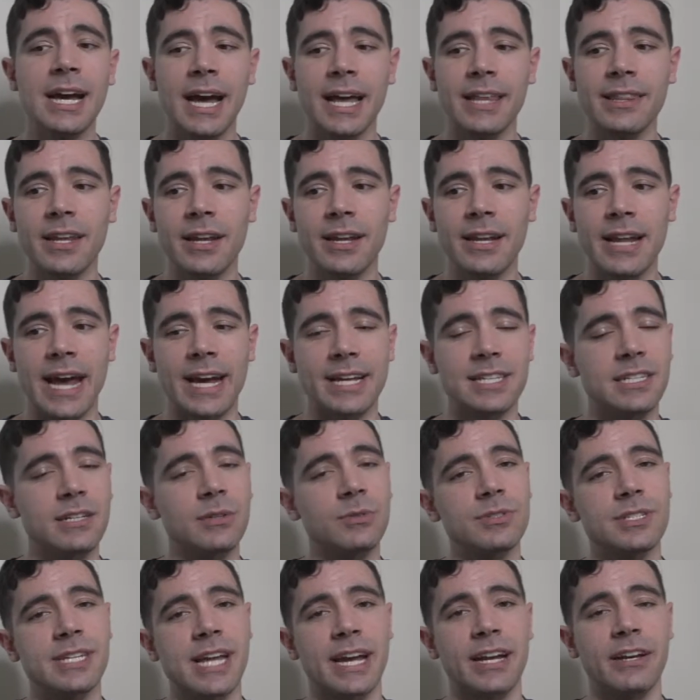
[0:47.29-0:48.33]
And then x
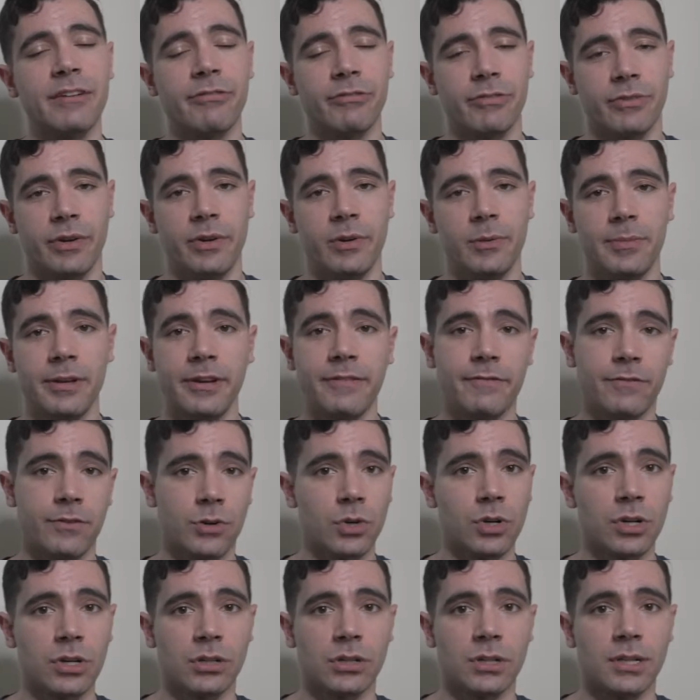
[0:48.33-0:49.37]
equals negative 3 would be a
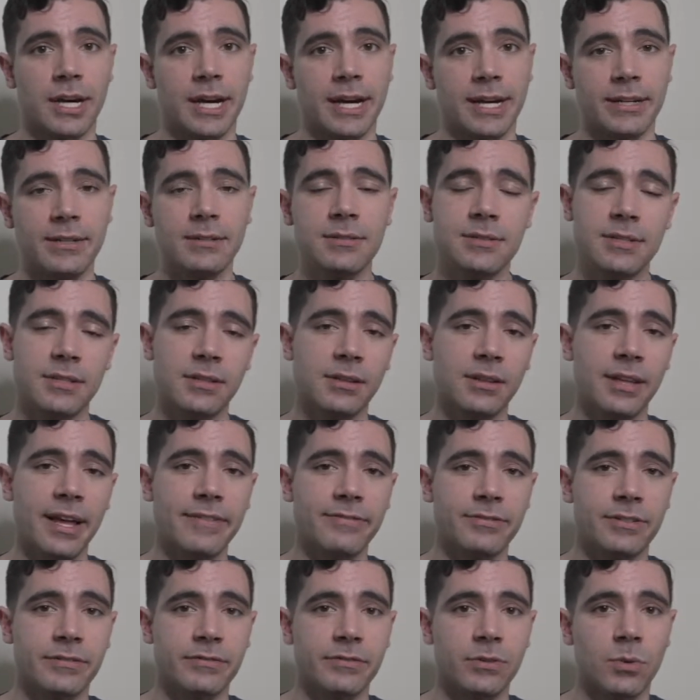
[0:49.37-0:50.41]
vertical line to the
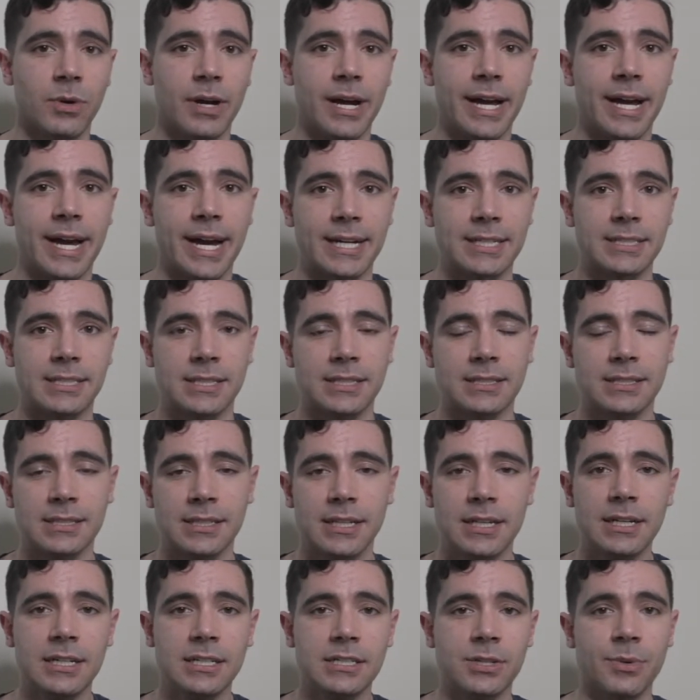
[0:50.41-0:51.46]
left of the y-axis.
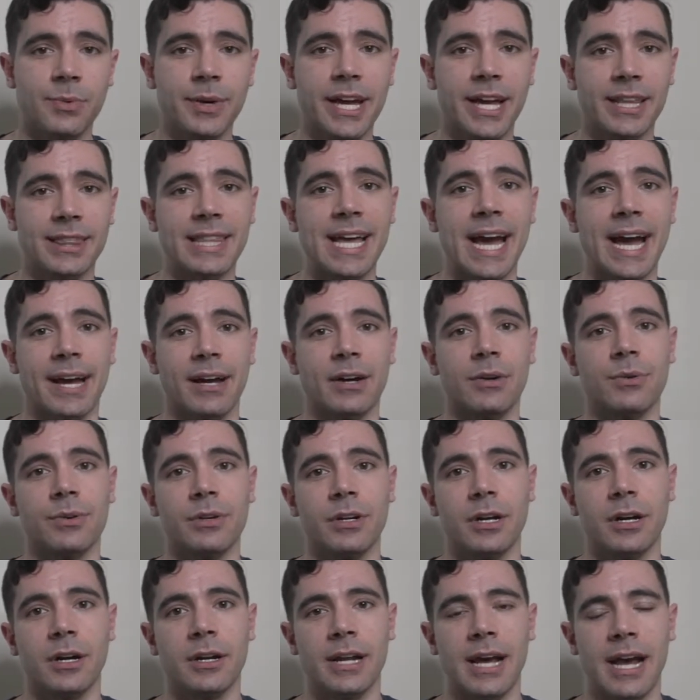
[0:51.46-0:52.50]
So we got that
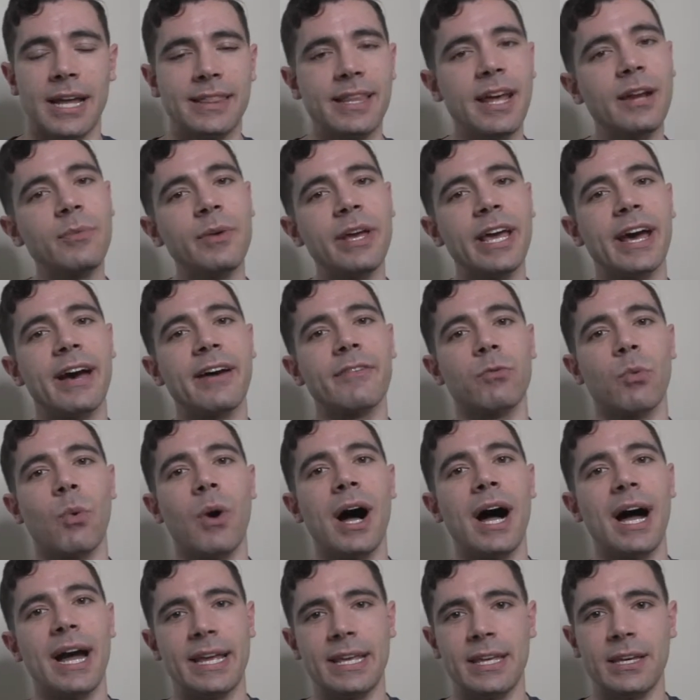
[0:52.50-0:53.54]
going on. And then we have
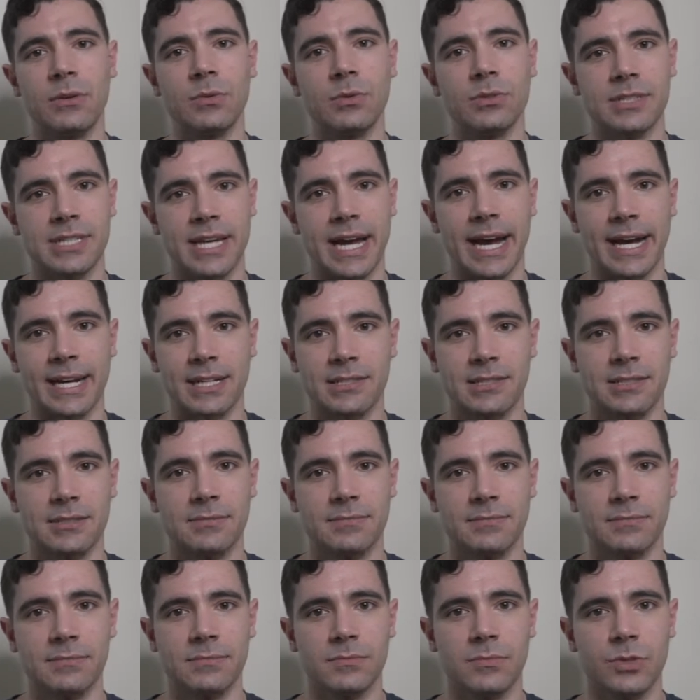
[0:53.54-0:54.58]
y equals x,
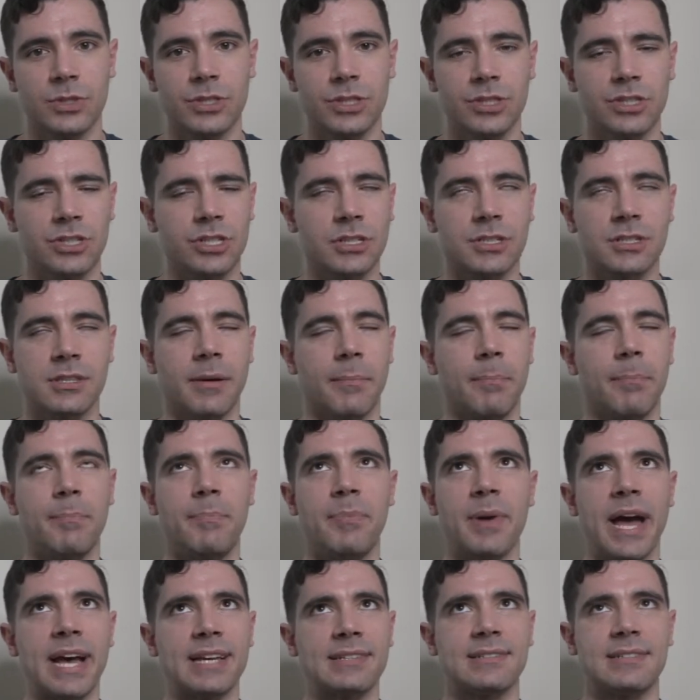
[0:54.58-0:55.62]
which is just the
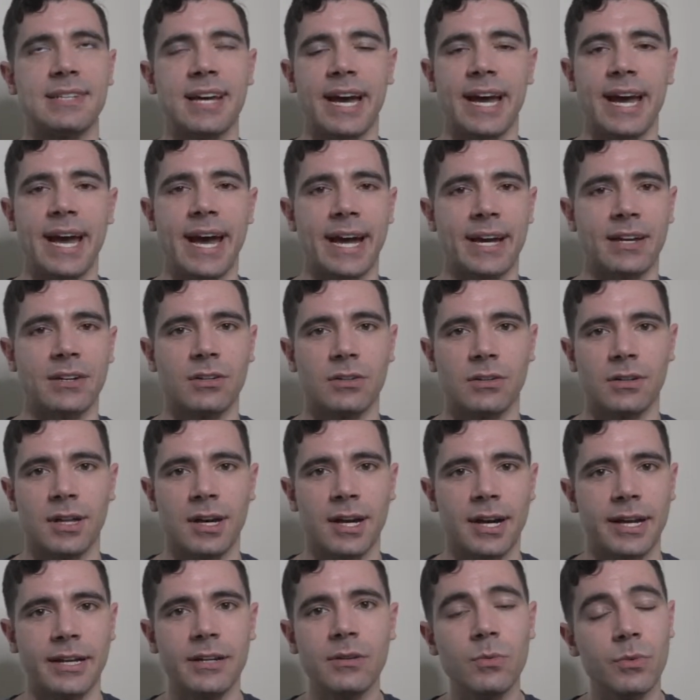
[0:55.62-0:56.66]
best diagonal
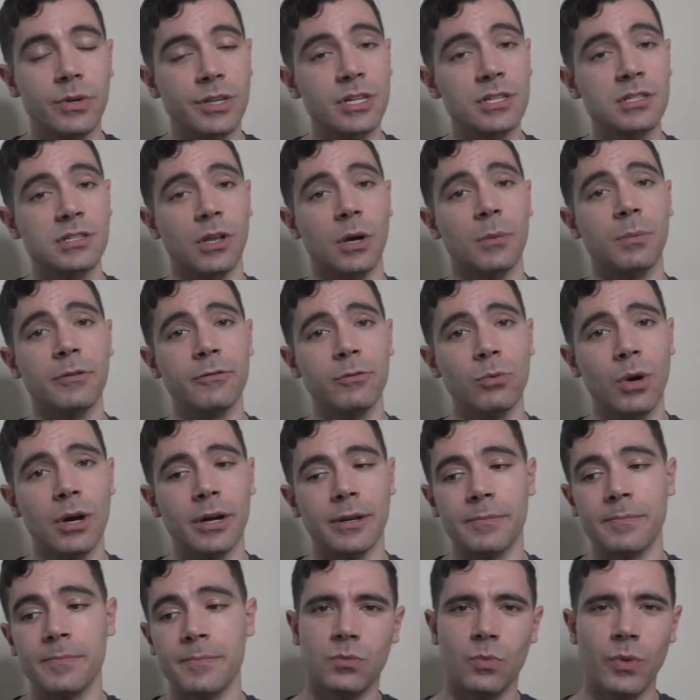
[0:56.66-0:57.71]
line with a slope of
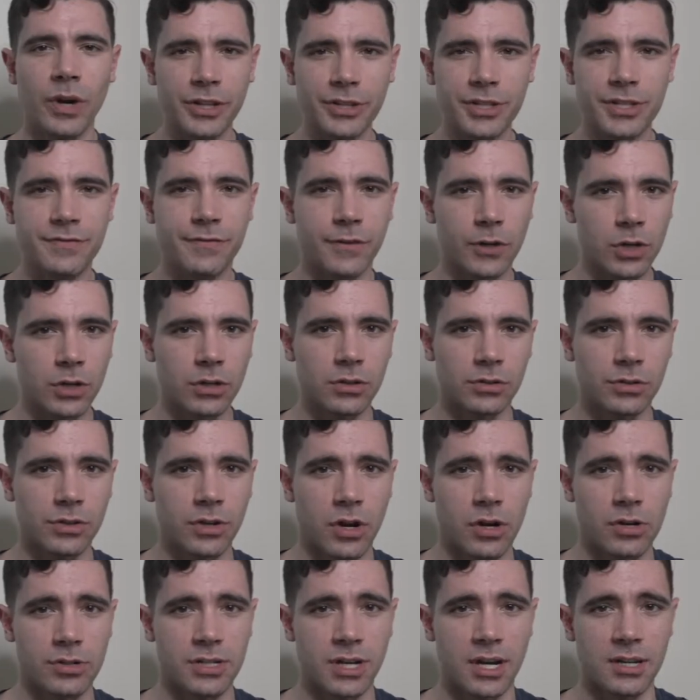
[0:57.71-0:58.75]
1. Well, these vertical and
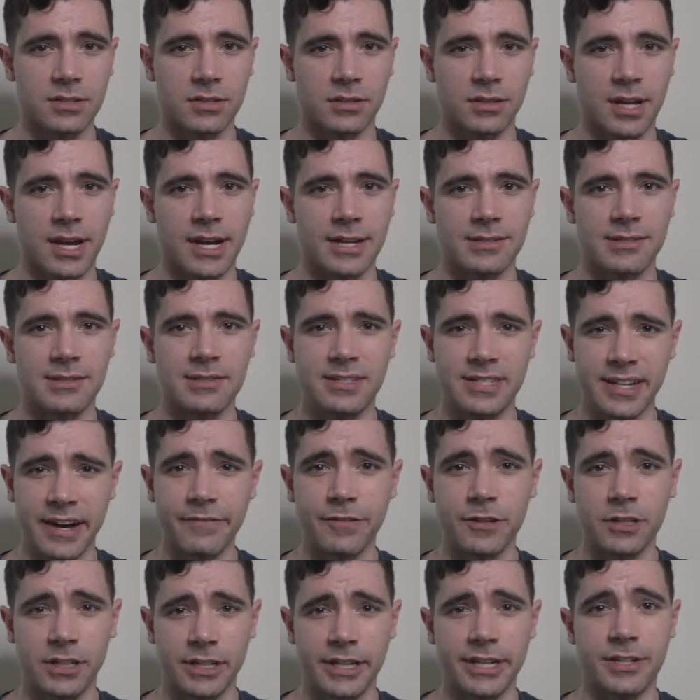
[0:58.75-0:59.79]
horizontal lines
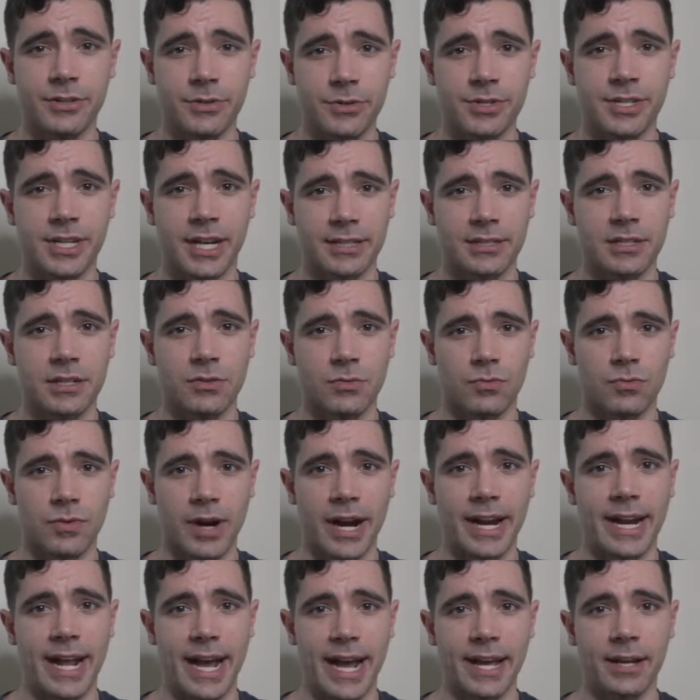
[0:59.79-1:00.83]
definitely intersect at a
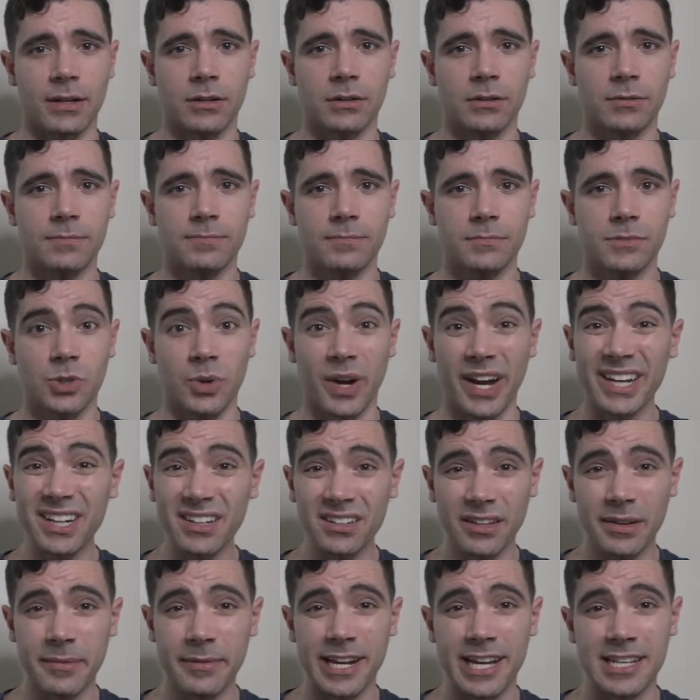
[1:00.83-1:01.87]
right angle, so I can
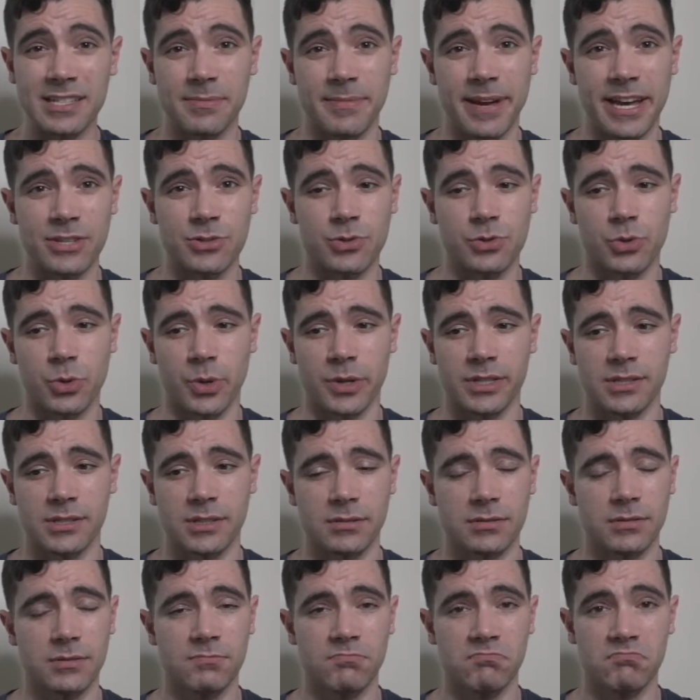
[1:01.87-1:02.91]
eliminate some answer
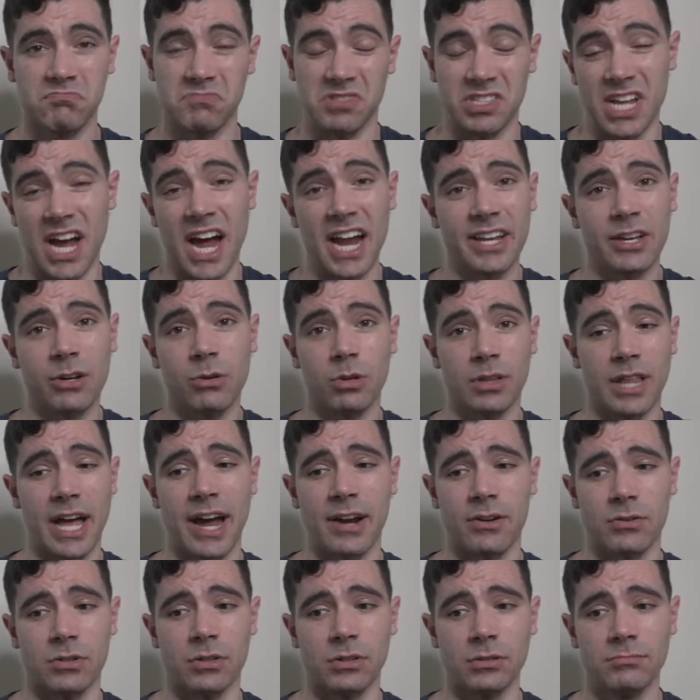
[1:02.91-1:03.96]
choices. It's not
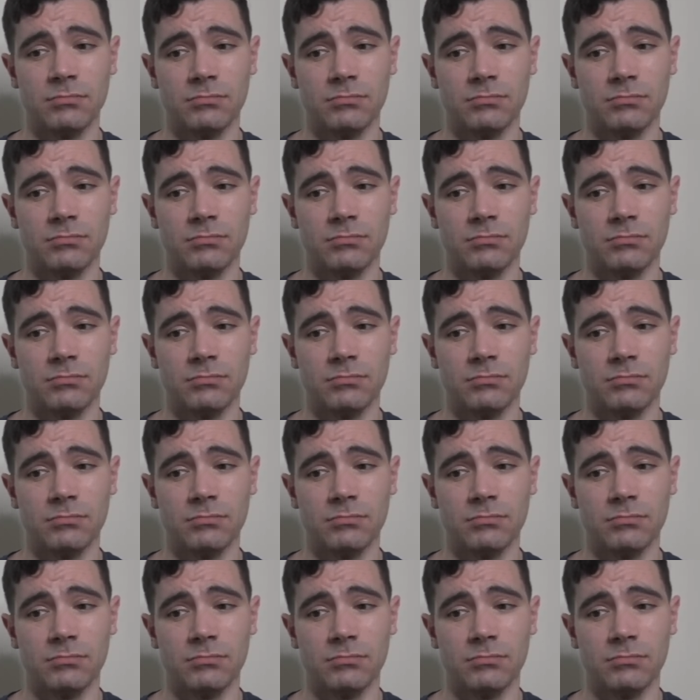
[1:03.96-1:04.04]
equilateral,